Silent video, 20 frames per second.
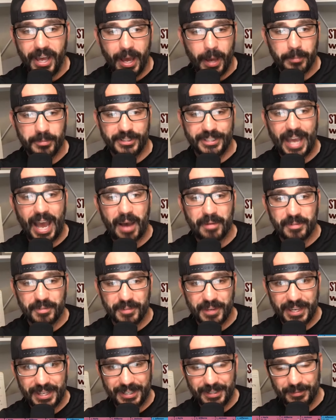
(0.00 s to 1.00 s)
I'm
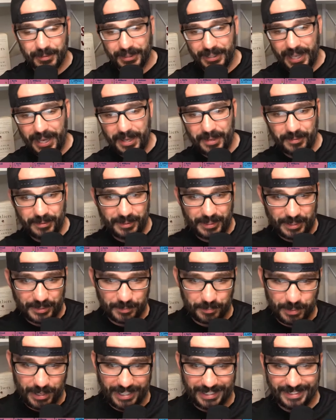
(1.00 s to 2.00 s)
salivating with
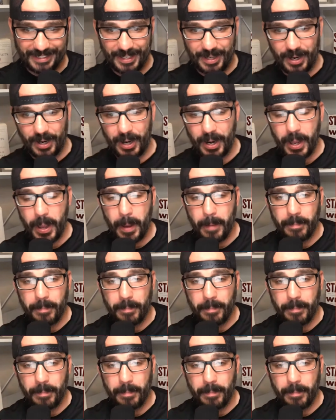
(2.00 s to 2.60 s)
those picks there.